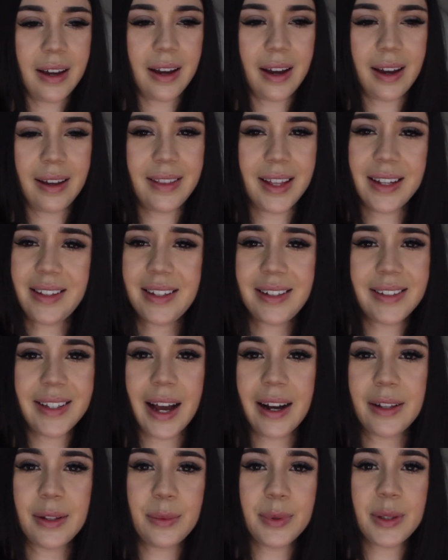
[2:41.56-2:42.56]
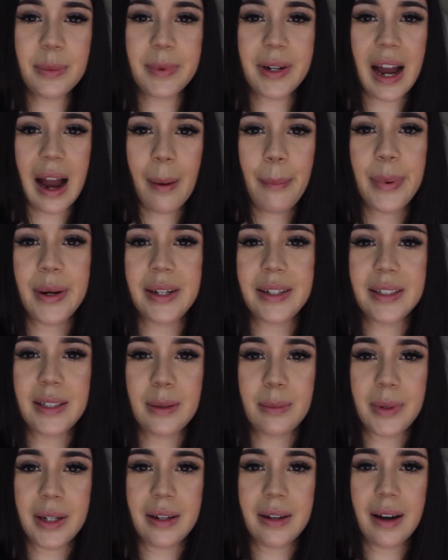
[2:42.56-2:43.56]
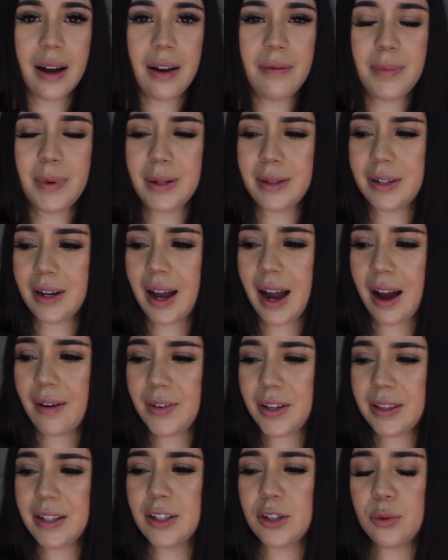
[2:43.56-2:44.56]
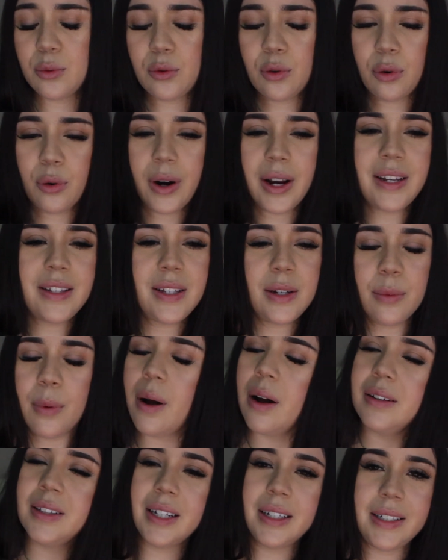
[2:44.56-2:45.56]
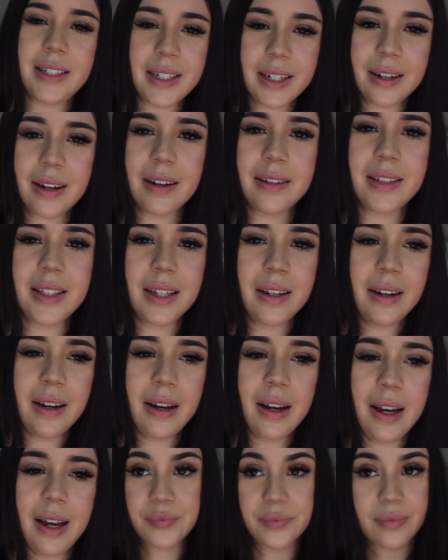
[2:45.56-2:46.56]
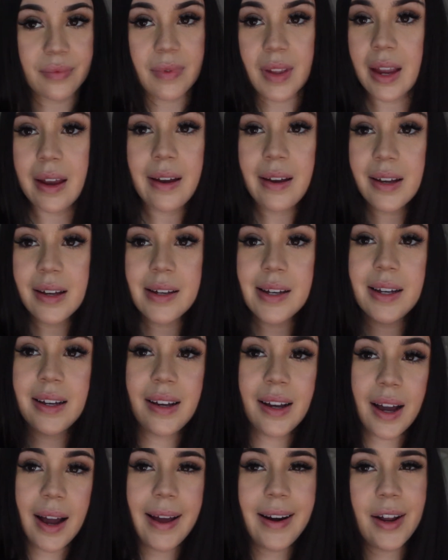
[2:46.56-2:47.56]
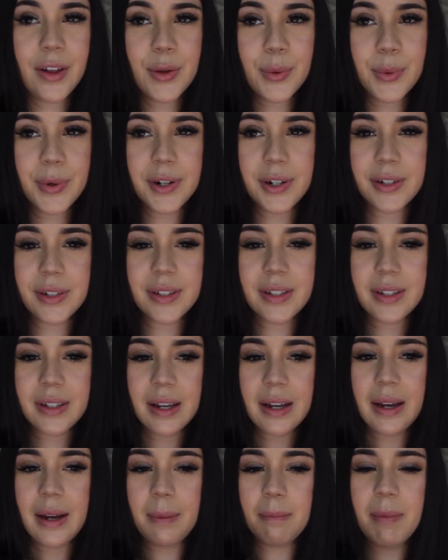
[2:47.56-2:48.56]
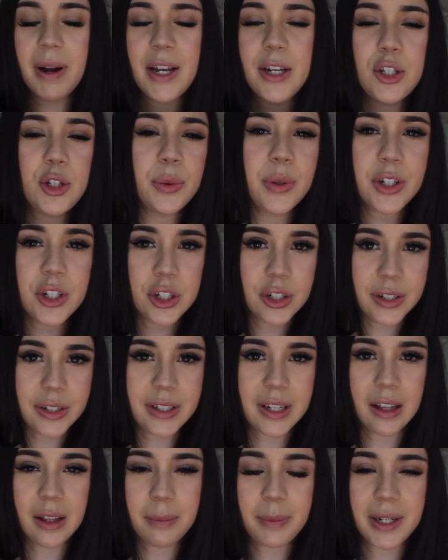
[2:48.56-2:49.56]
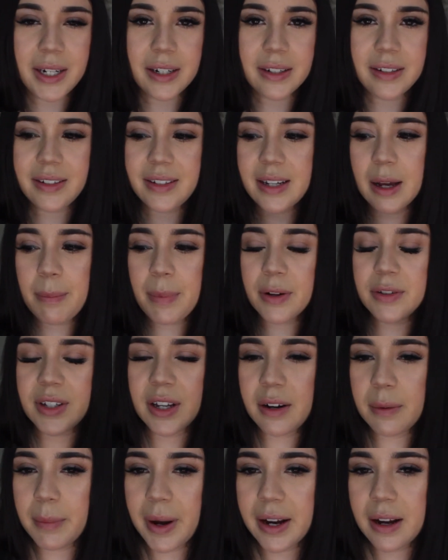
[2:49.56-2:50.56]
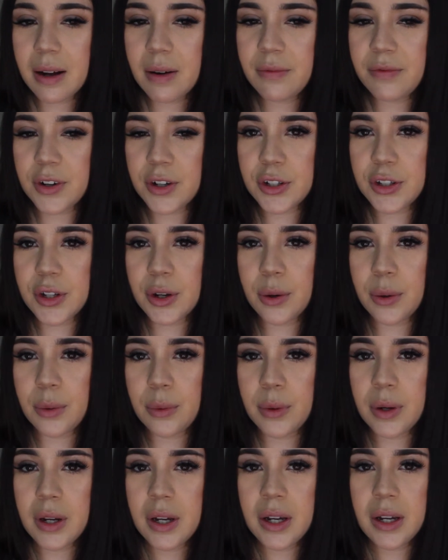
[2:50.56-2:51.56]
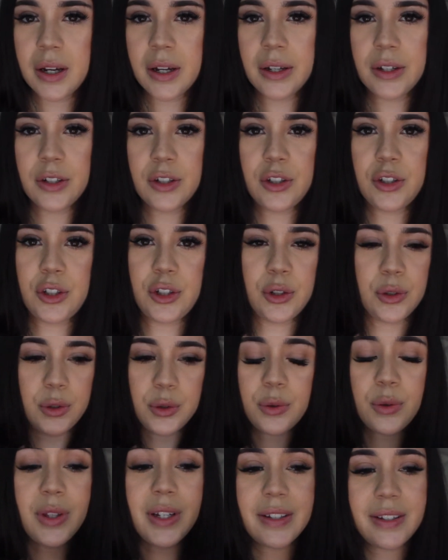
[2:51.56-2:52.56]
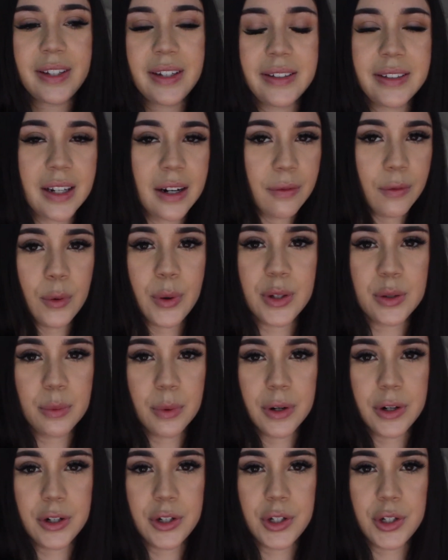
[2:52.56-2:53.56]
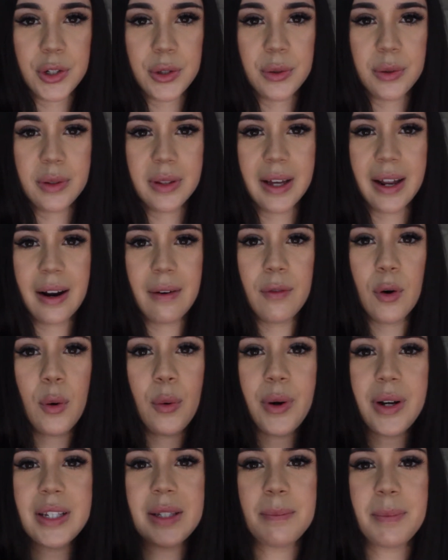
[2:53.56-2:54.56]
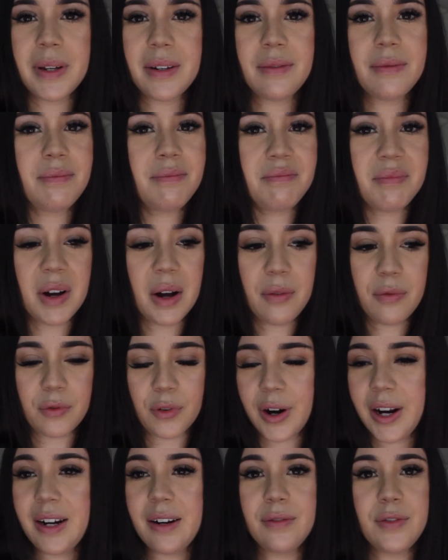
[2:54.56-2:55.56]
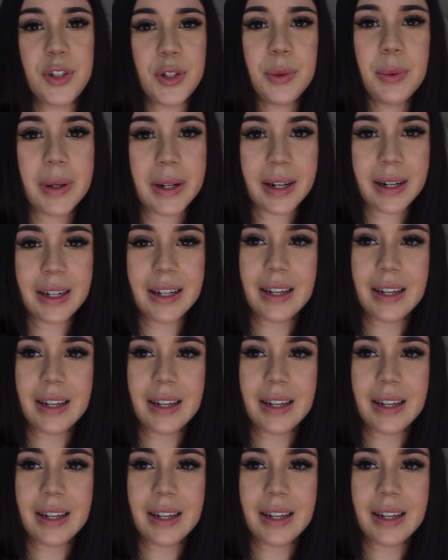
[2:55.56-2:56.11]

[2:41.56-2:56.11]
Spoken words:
And that's exactly what's been happening to me. I've been having these crazy wild ideas. In other words, my intuition is telling me to step outside of my comfort zone, to do these things that I've always wanted to do and that I've always been afraid of doing.